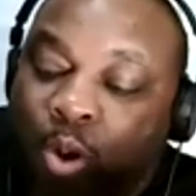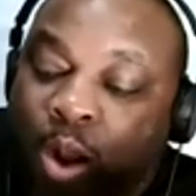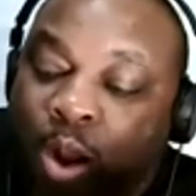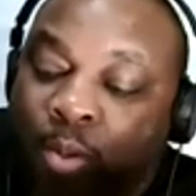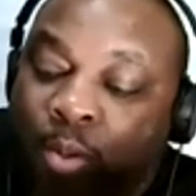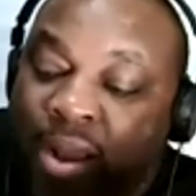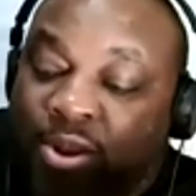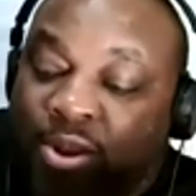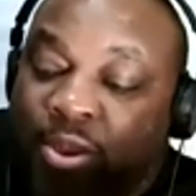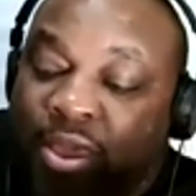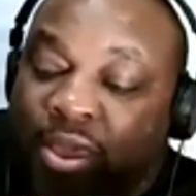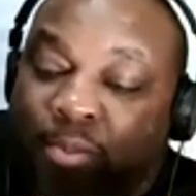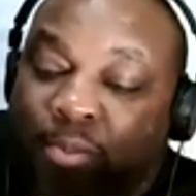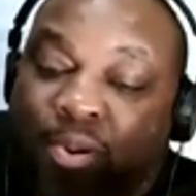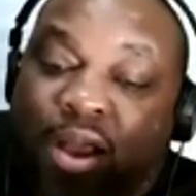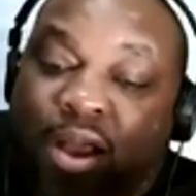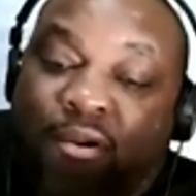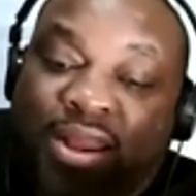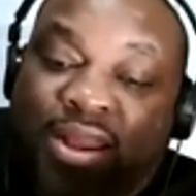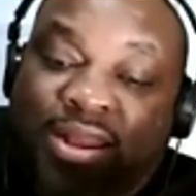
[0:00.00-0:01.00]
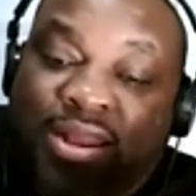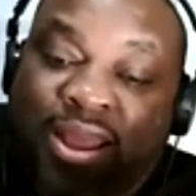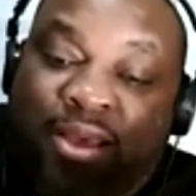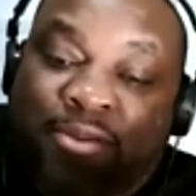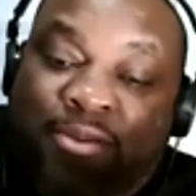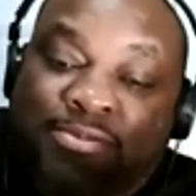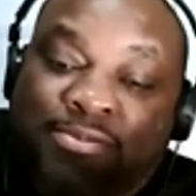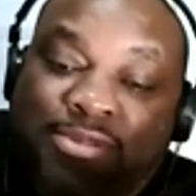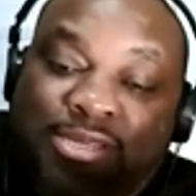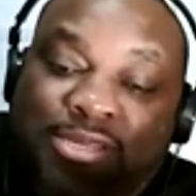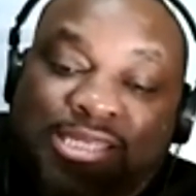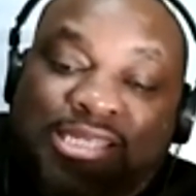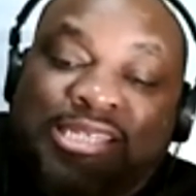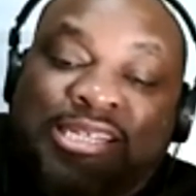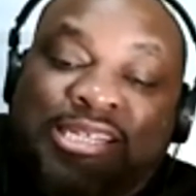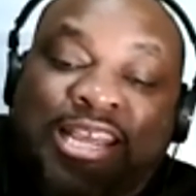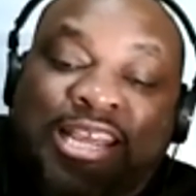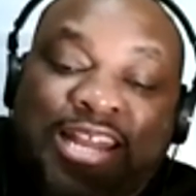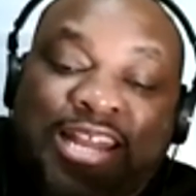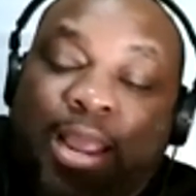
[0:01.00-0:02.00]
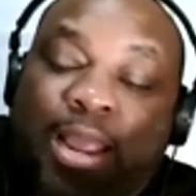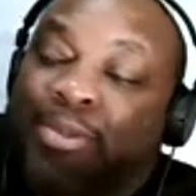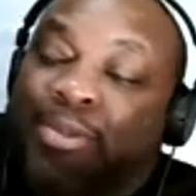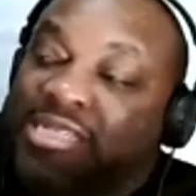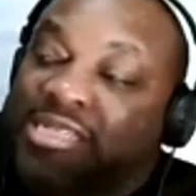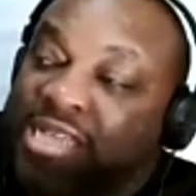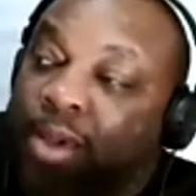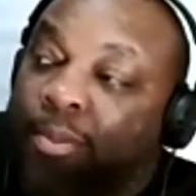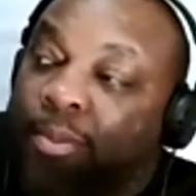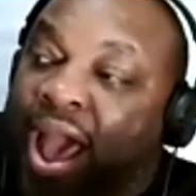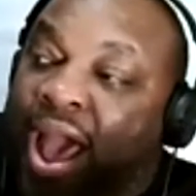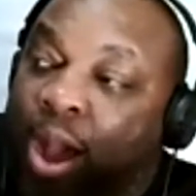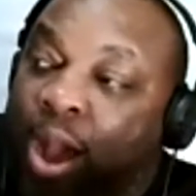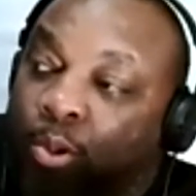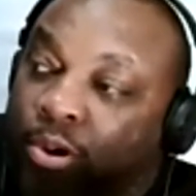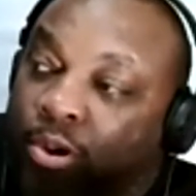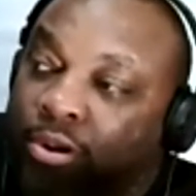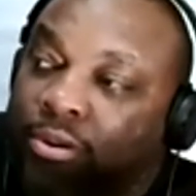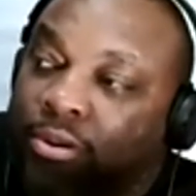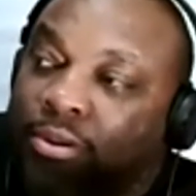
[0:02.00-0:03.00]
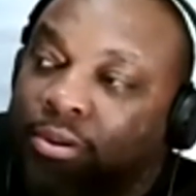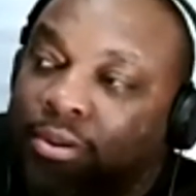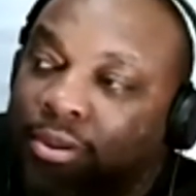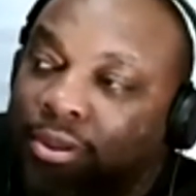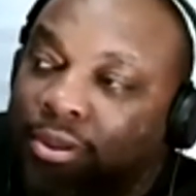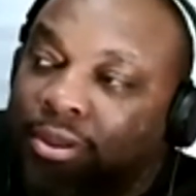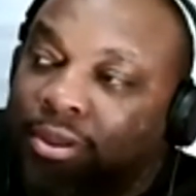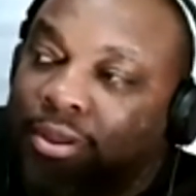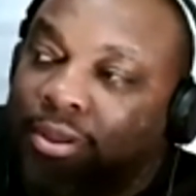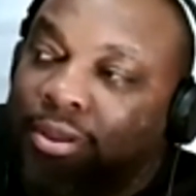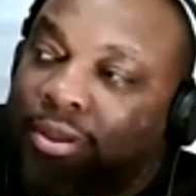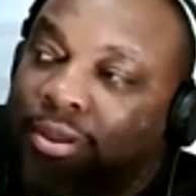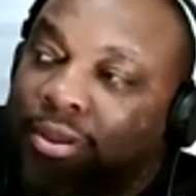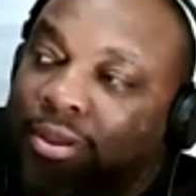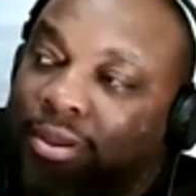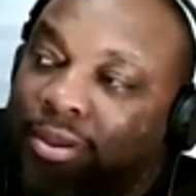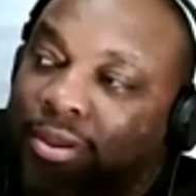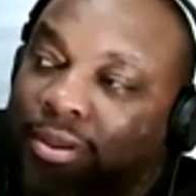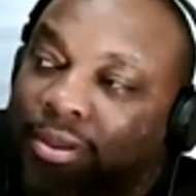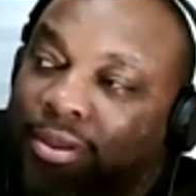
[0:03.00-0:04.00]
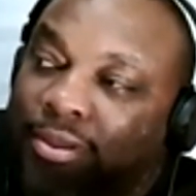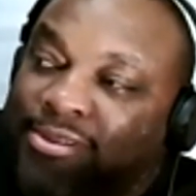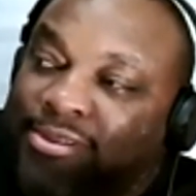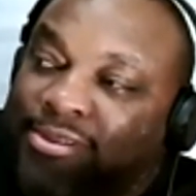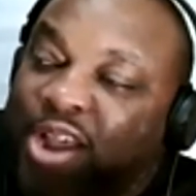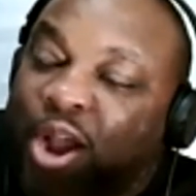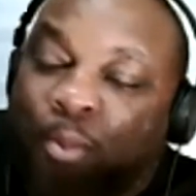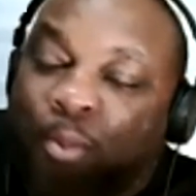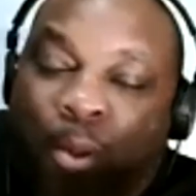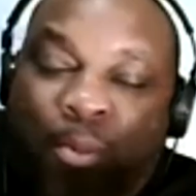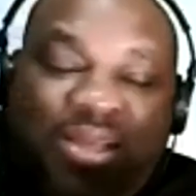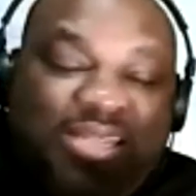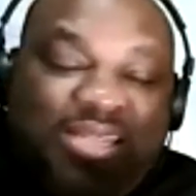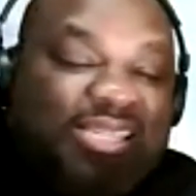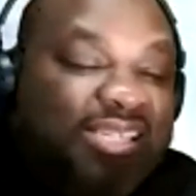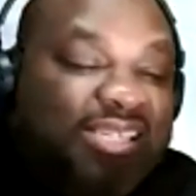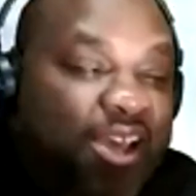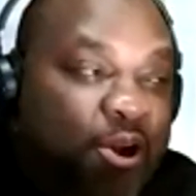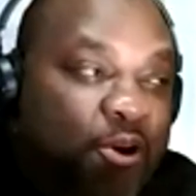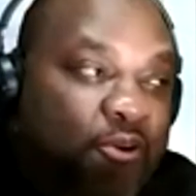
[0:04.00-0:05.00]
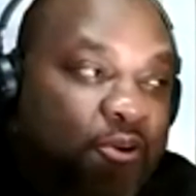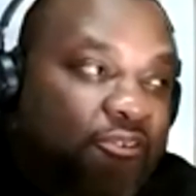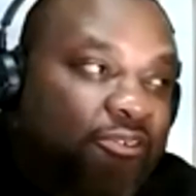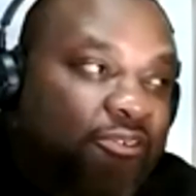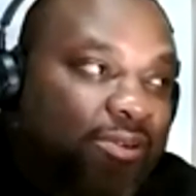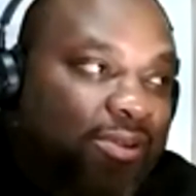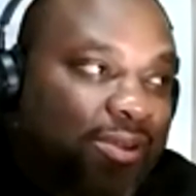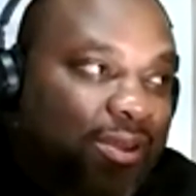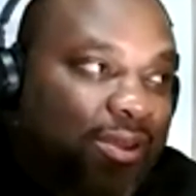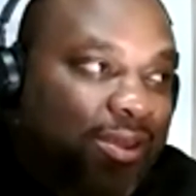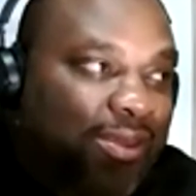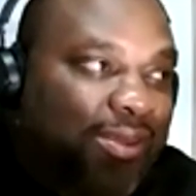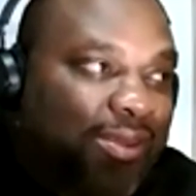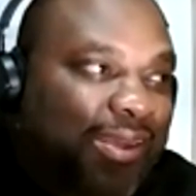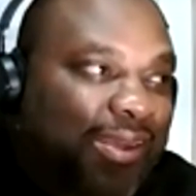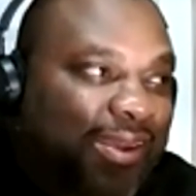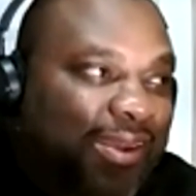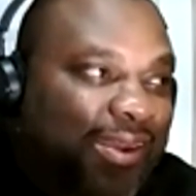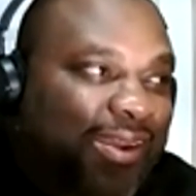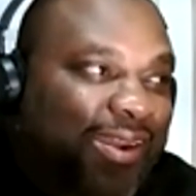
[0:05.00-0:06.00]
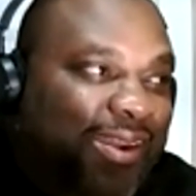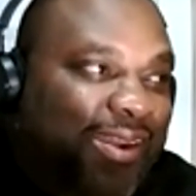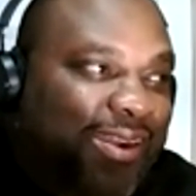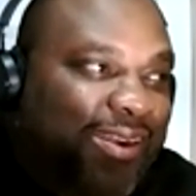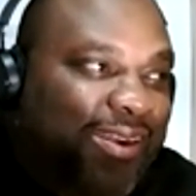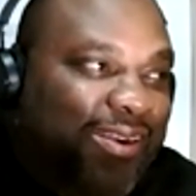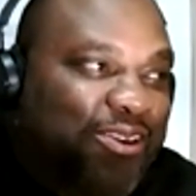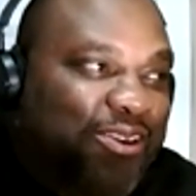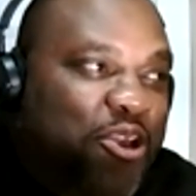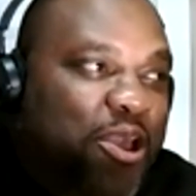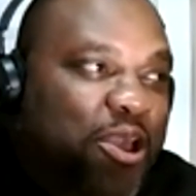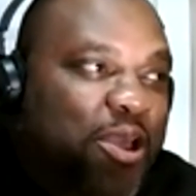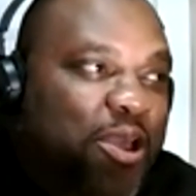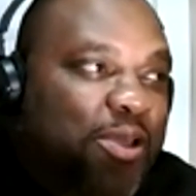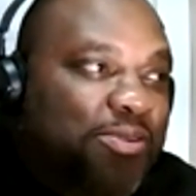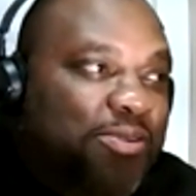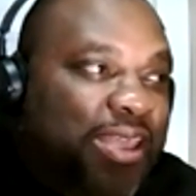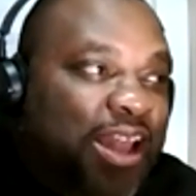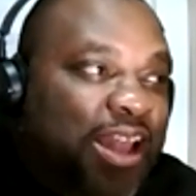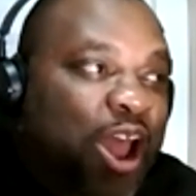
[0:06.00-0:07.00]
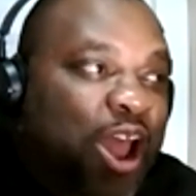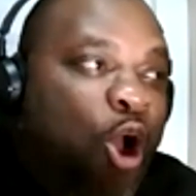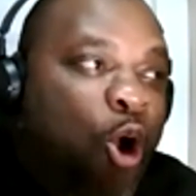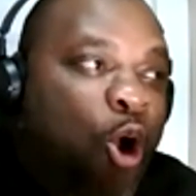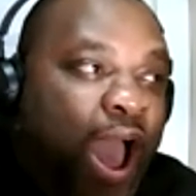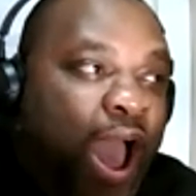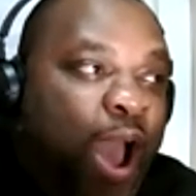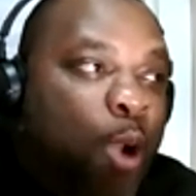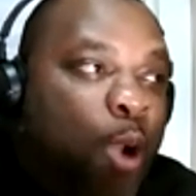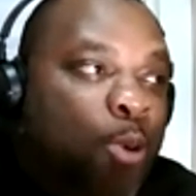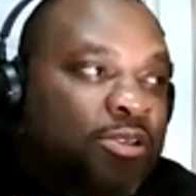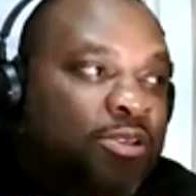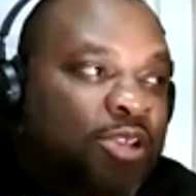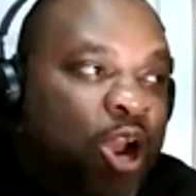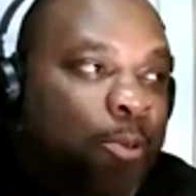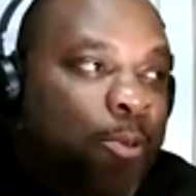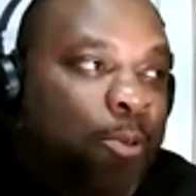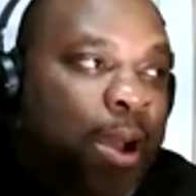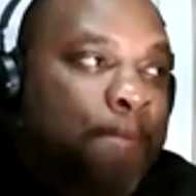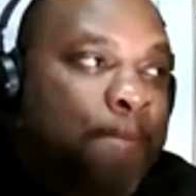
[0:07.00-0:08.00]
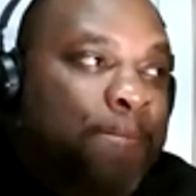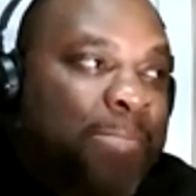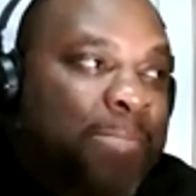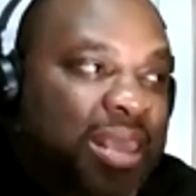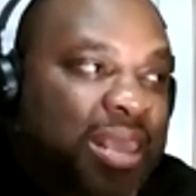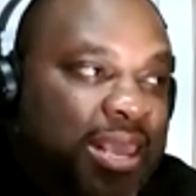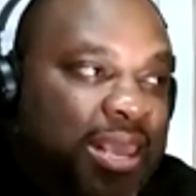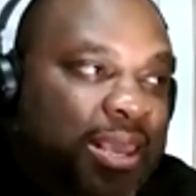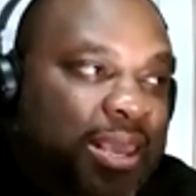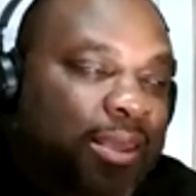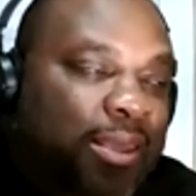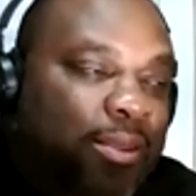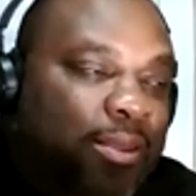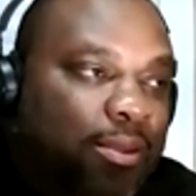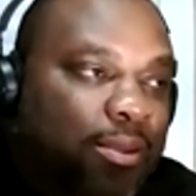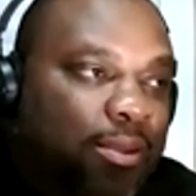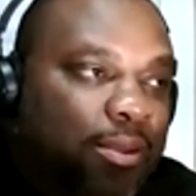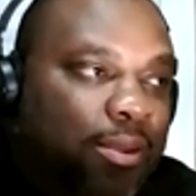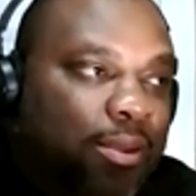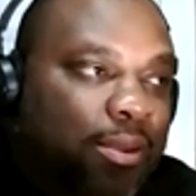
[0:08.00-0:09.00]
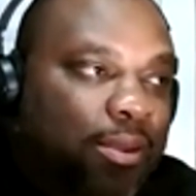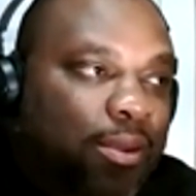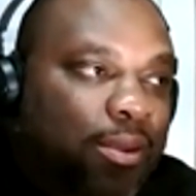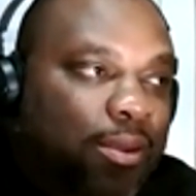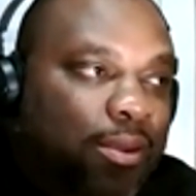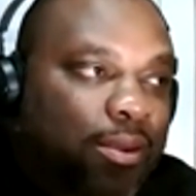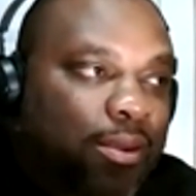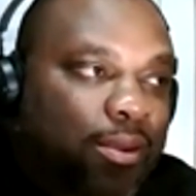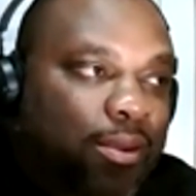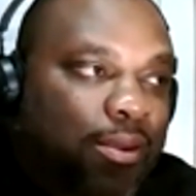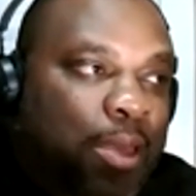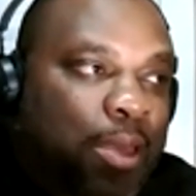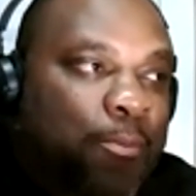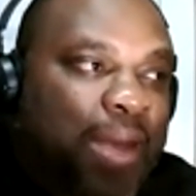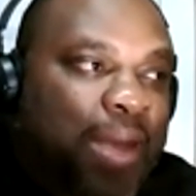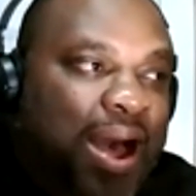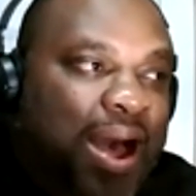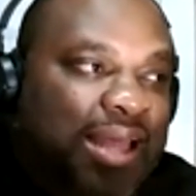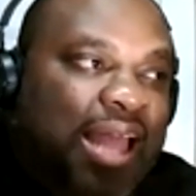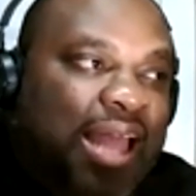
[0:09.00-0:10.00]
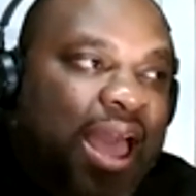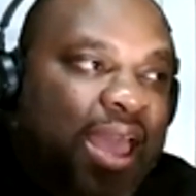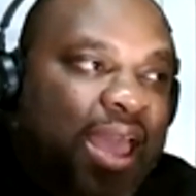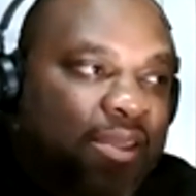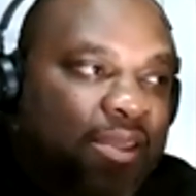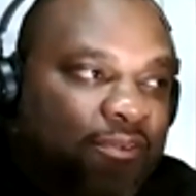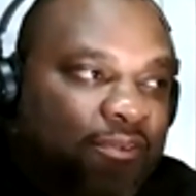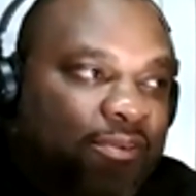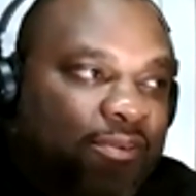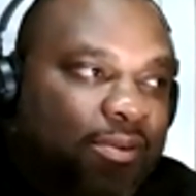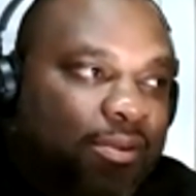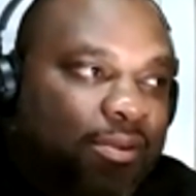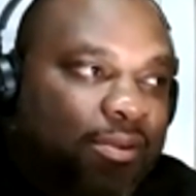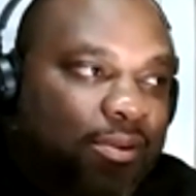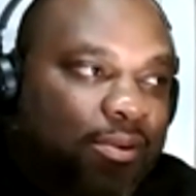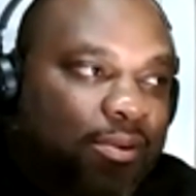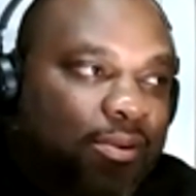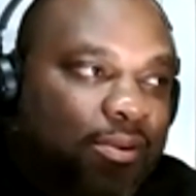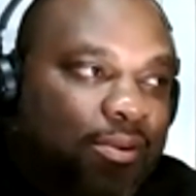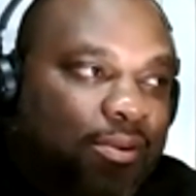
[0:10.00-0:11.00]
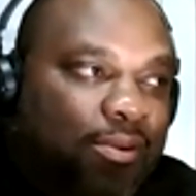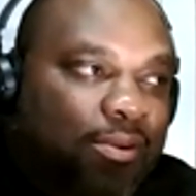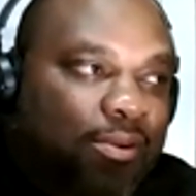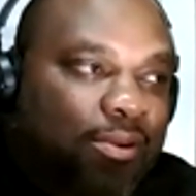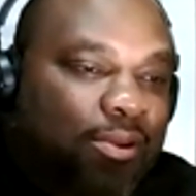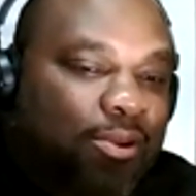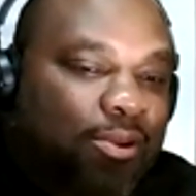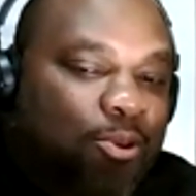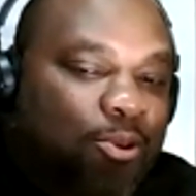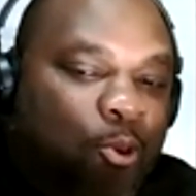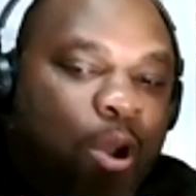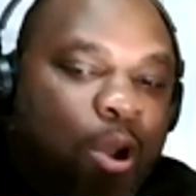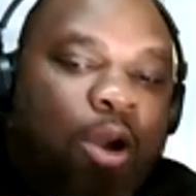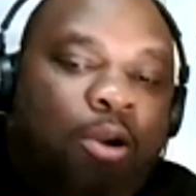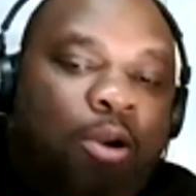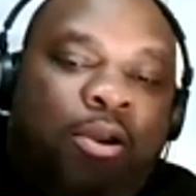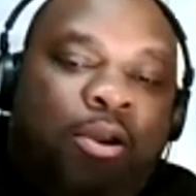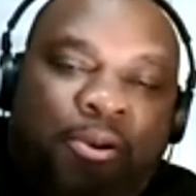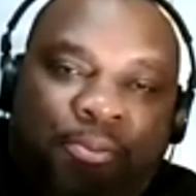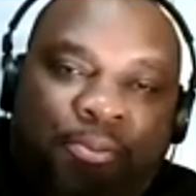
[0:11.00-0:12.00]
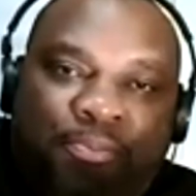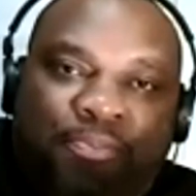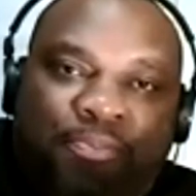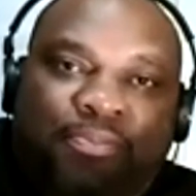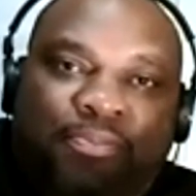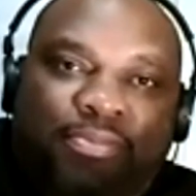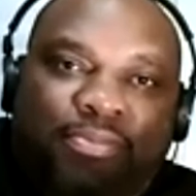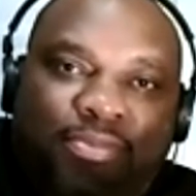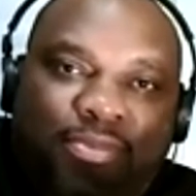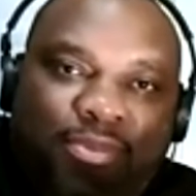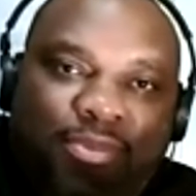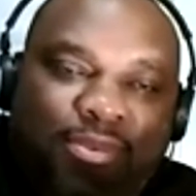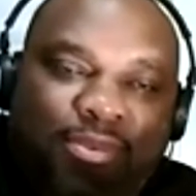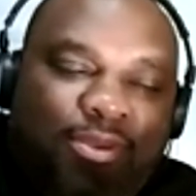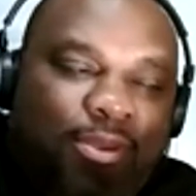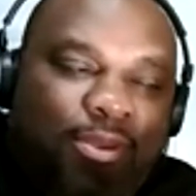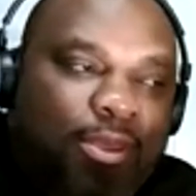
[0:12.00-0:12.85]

I ain't worried about no hip hop right now. This is the Enigma Sept Hour. Talking about myself. Taking the whole hour to talk about me and my life. Welcome.